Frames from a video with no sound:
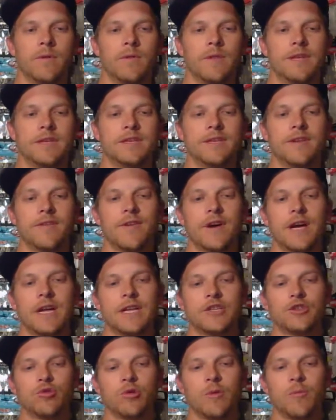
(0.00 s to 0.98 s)
this
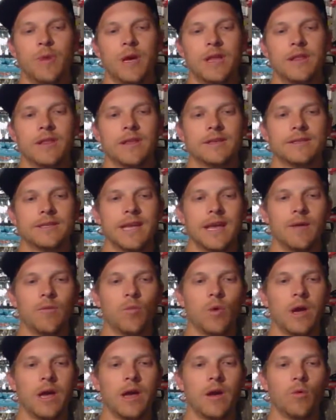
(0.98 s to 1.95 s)
divine swim bait the same
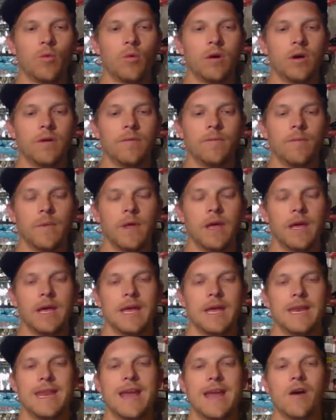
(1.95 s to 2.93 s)
way I would.
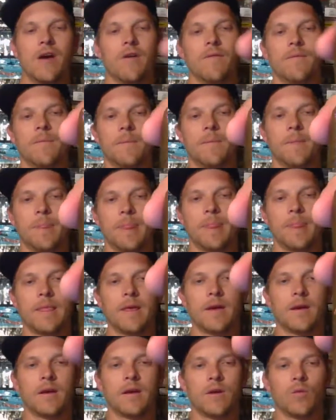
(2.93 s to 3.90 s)
Now,
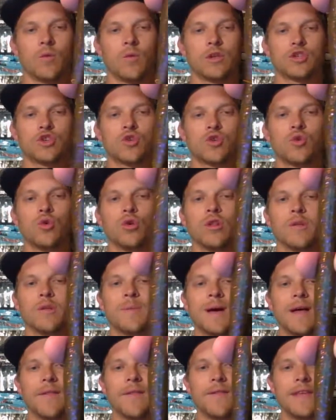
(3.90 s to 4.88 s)
what's cool
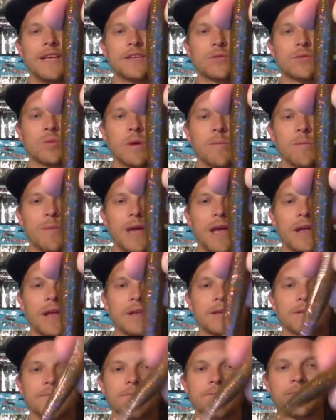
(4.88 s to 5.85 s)
about these swim
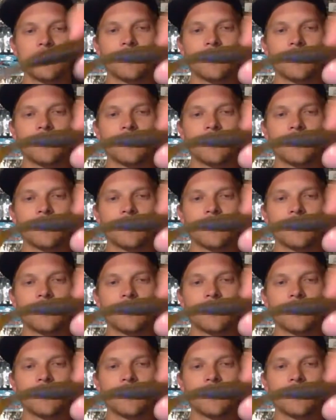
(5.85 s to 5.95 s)
baits,